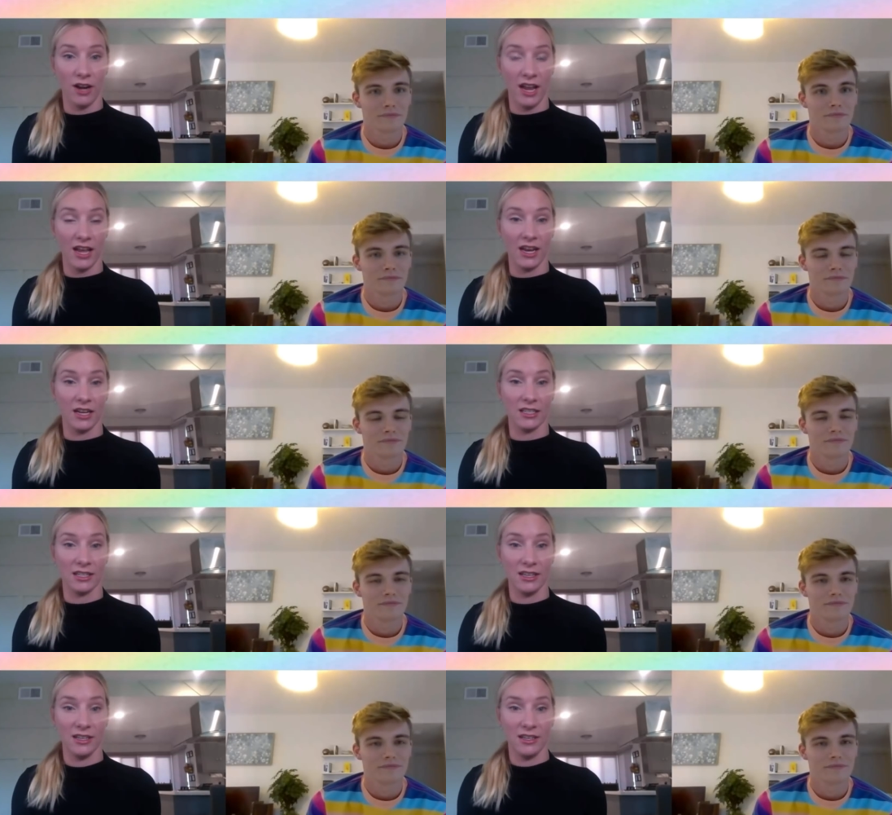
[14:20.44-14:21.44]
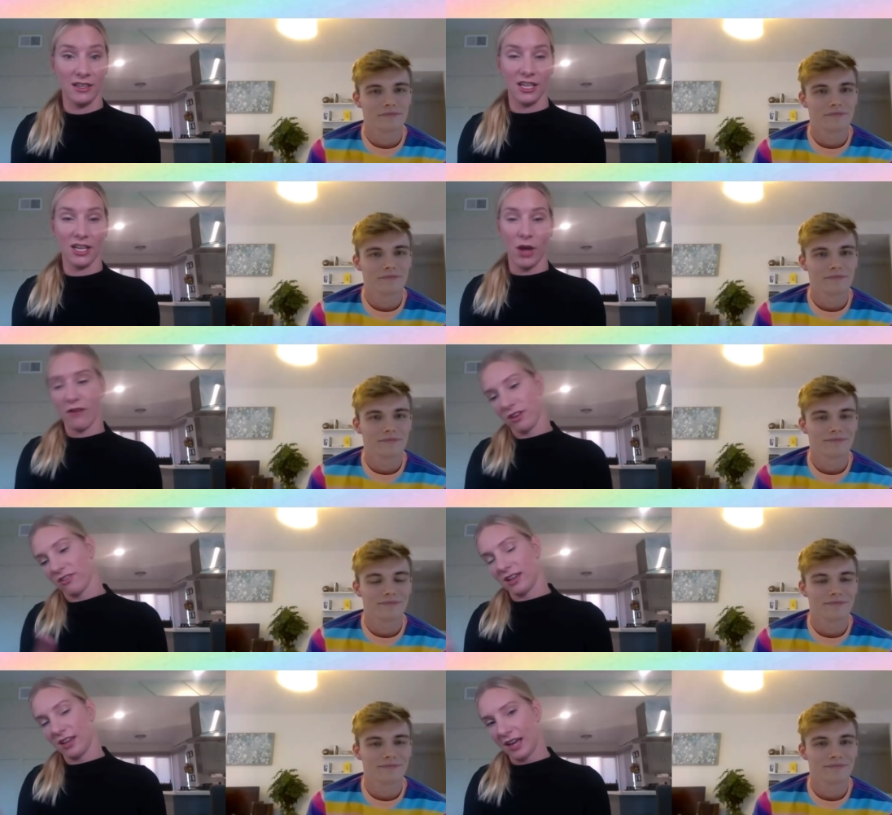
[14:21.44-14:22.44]
Speaker 1: And, you know,
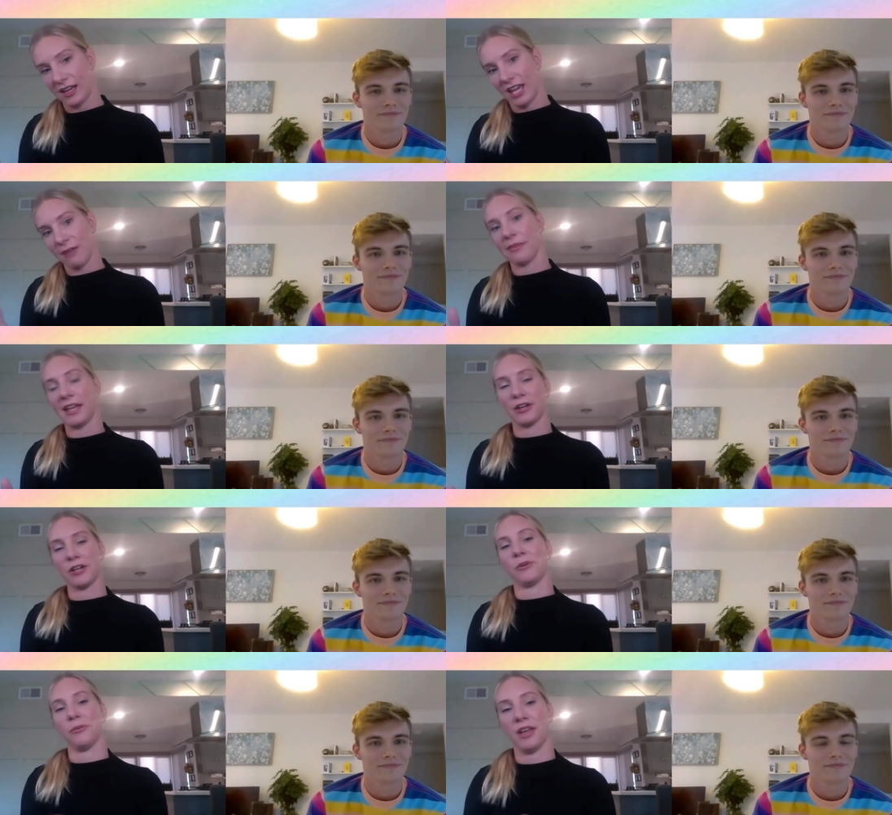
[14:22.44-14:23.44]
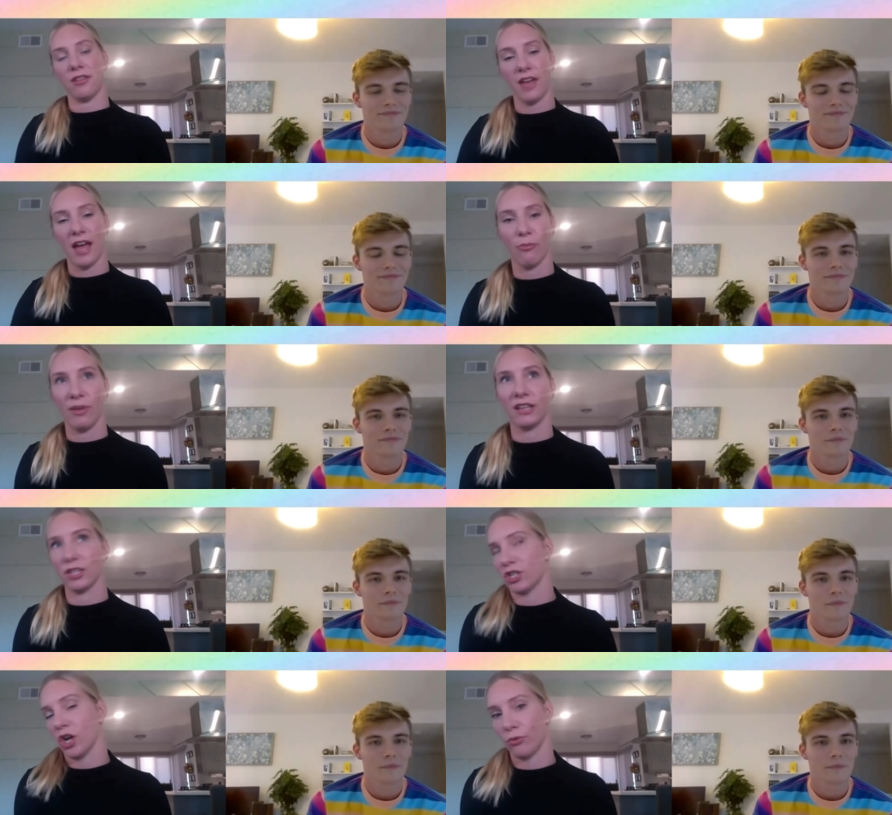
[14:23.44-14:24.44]
everything kind of came later with how big the
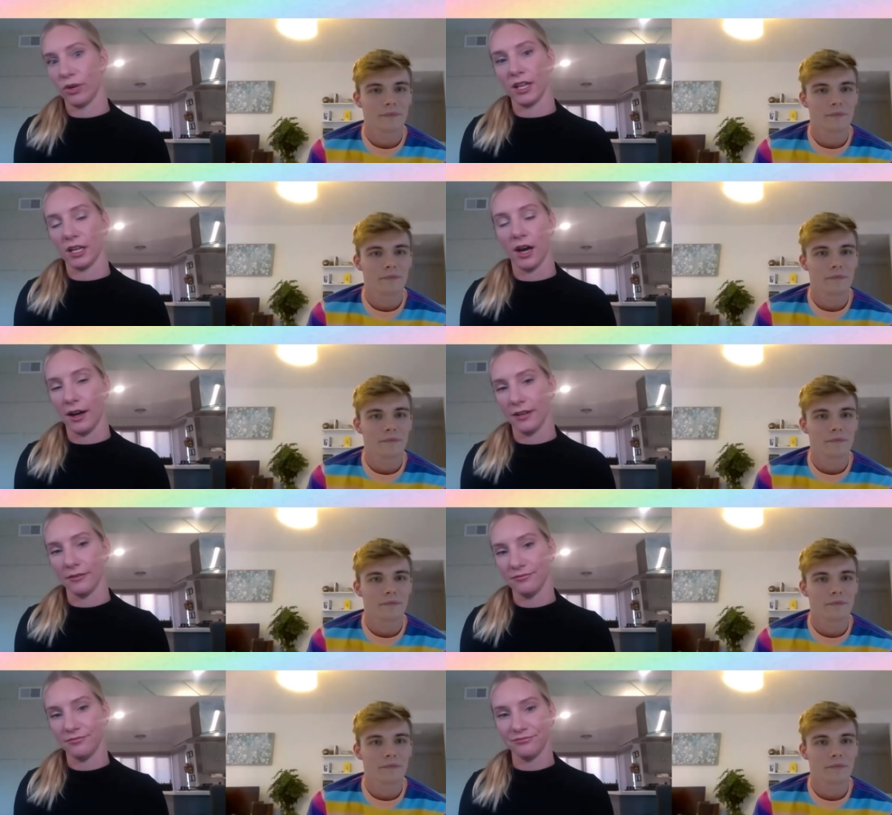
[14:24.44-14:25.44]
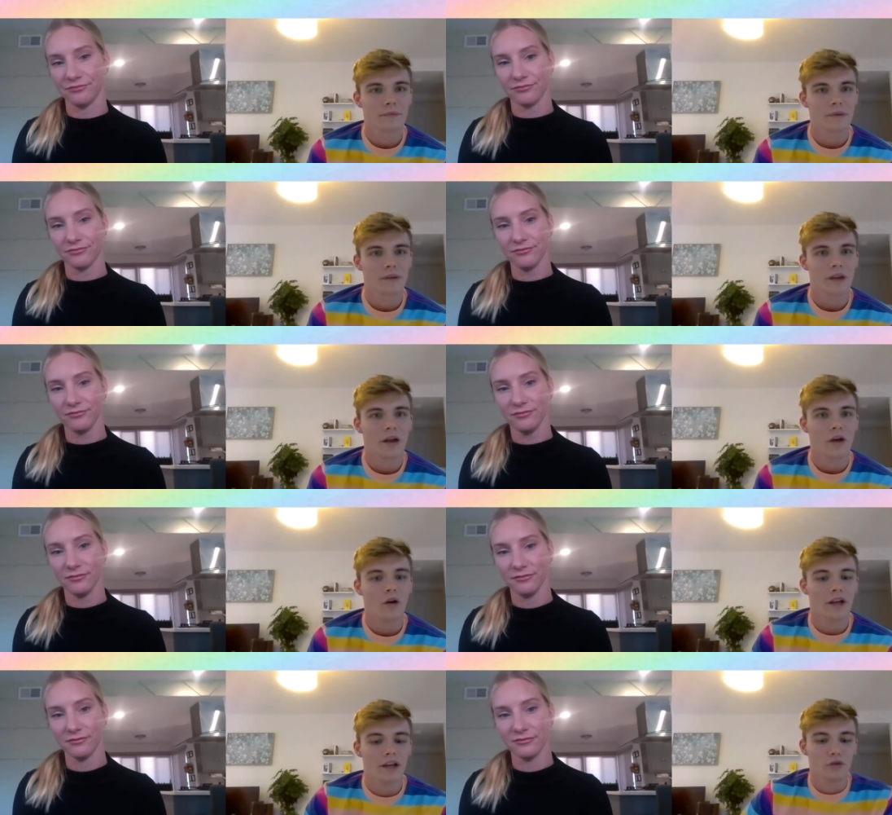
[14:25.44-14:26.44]
show really got.
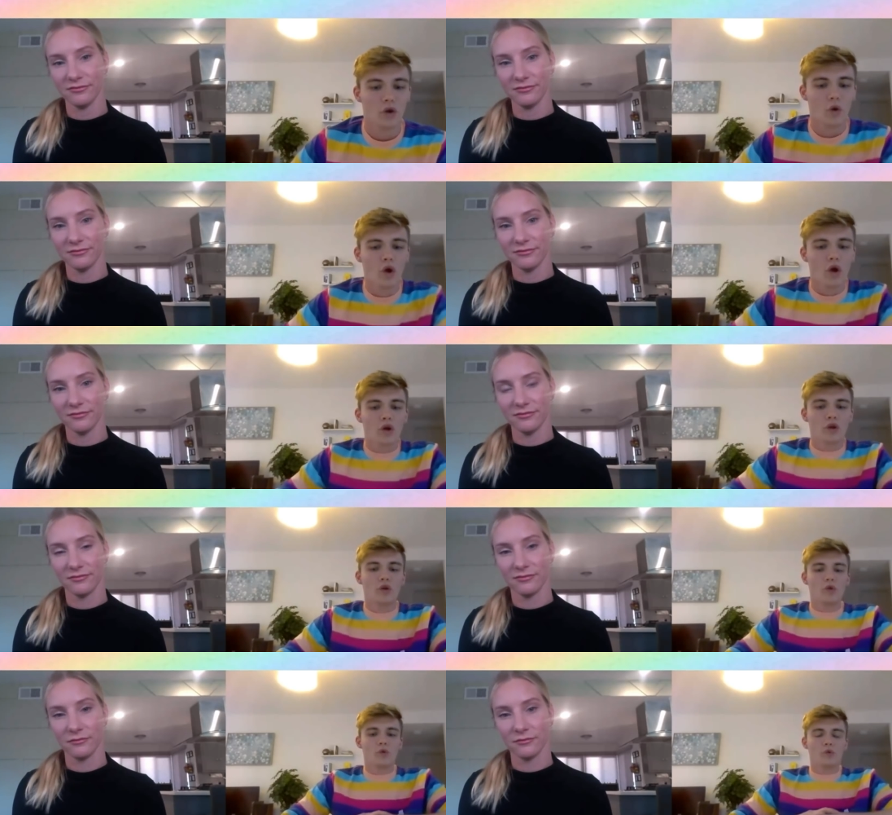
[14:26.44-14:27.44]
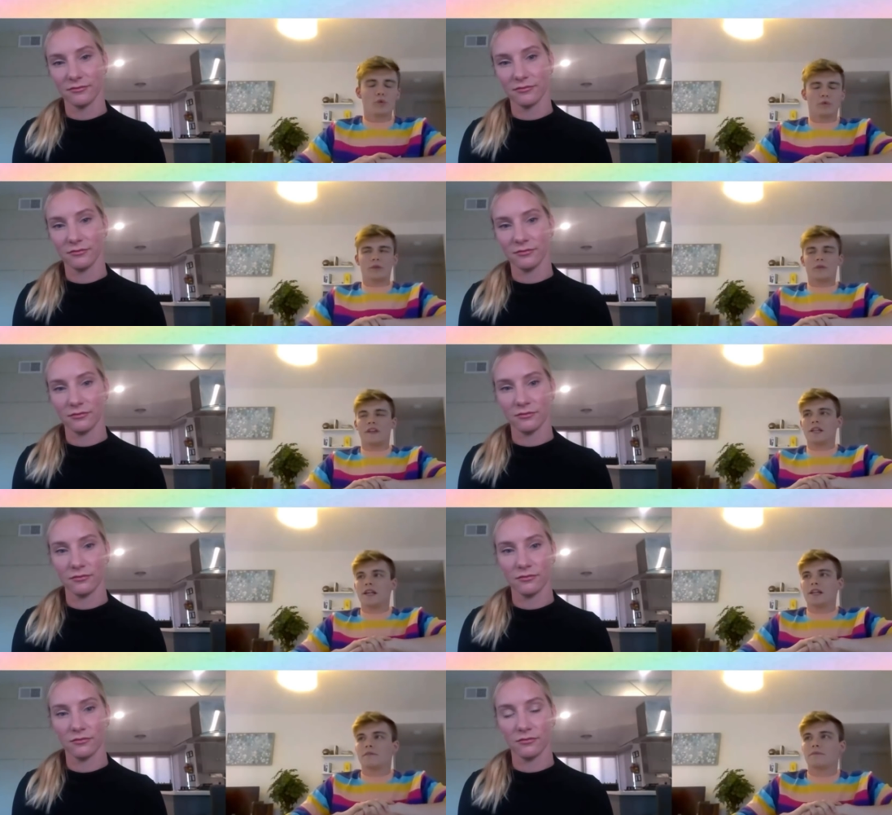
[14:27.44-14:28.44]
Speaker 2: Okay, so you you said
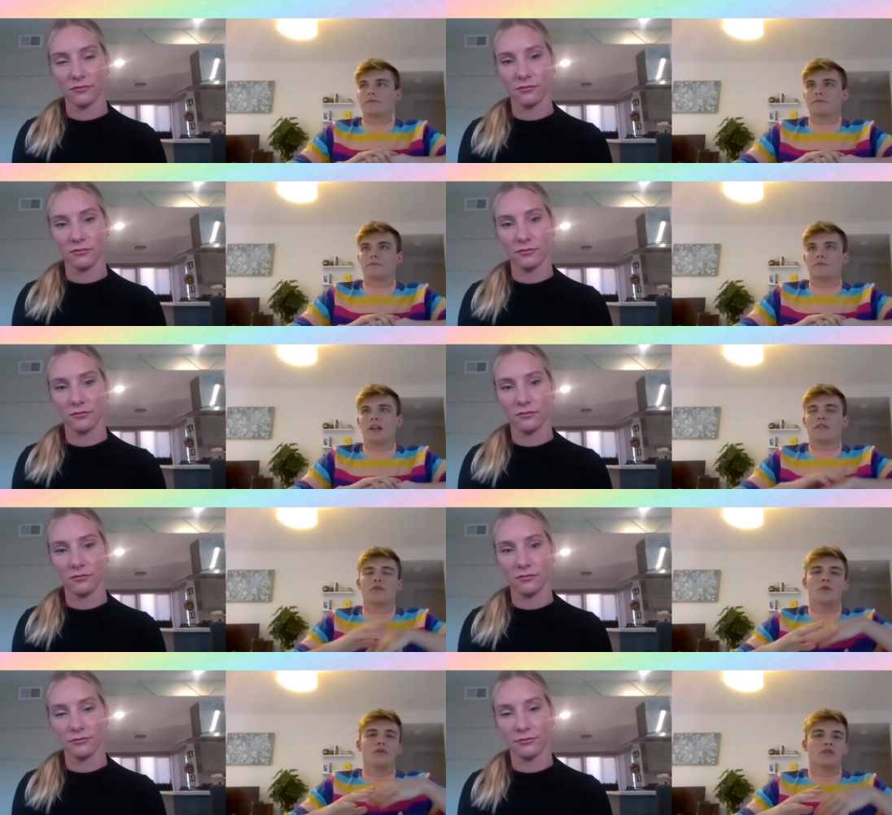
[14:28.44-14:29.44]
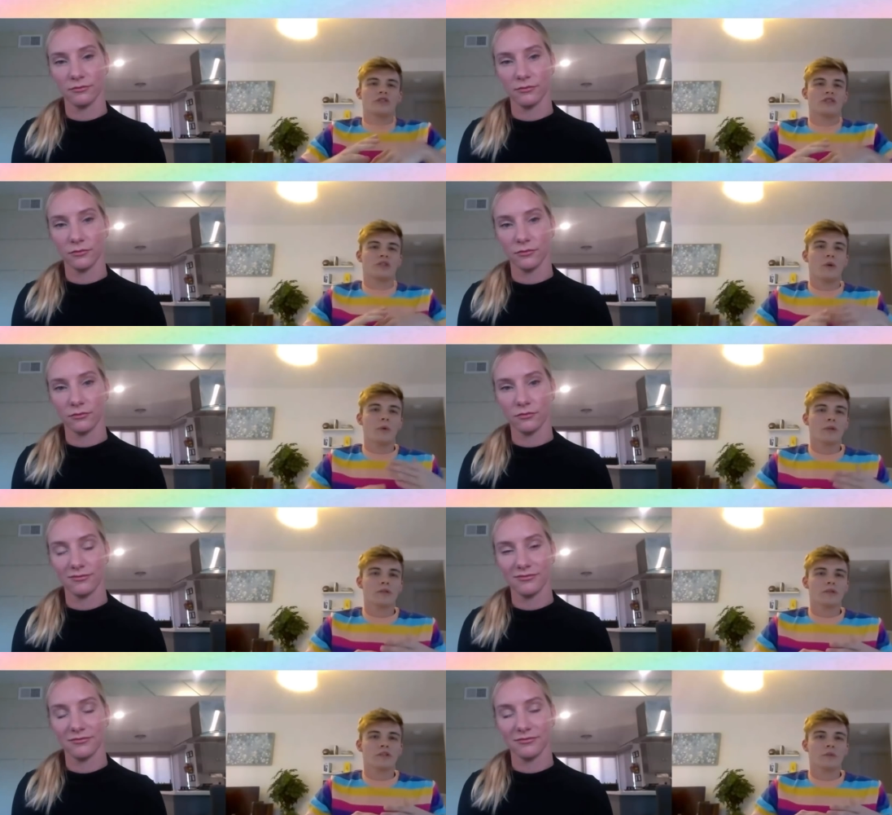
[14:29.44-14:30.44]
that at first she
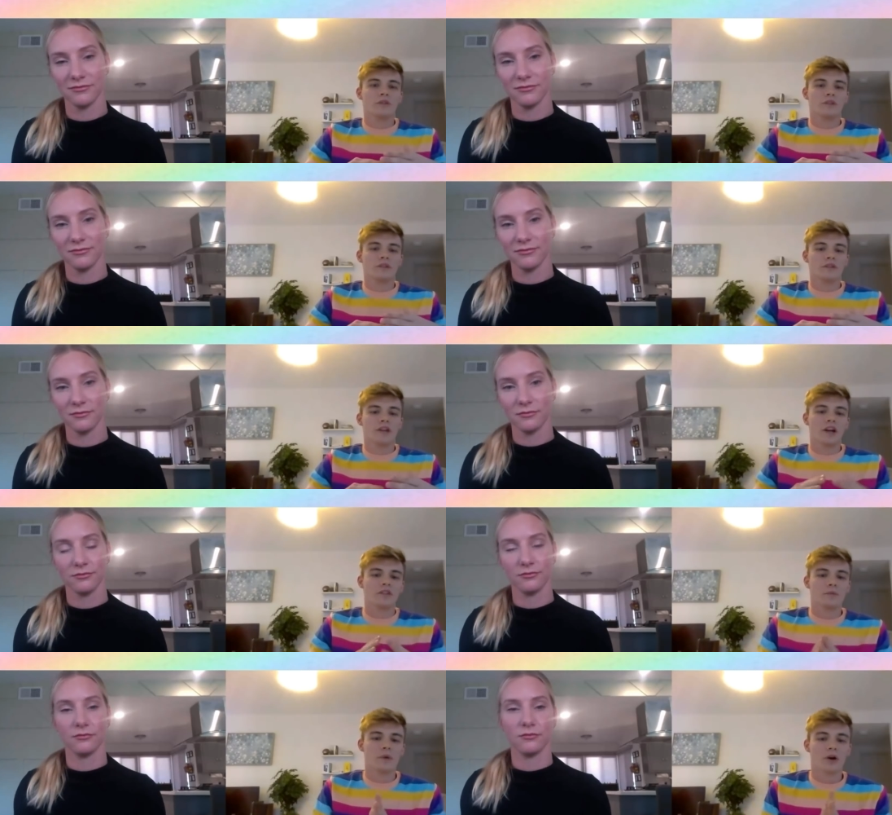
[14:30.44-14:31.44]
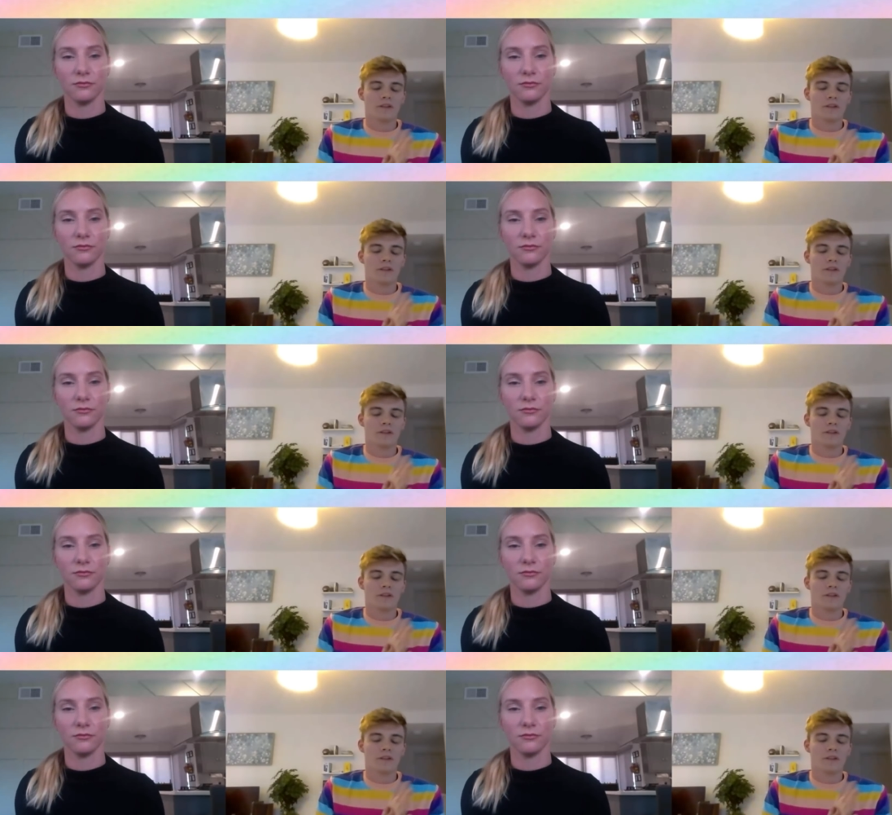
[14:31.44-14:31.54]
wasn't she wasn't that smart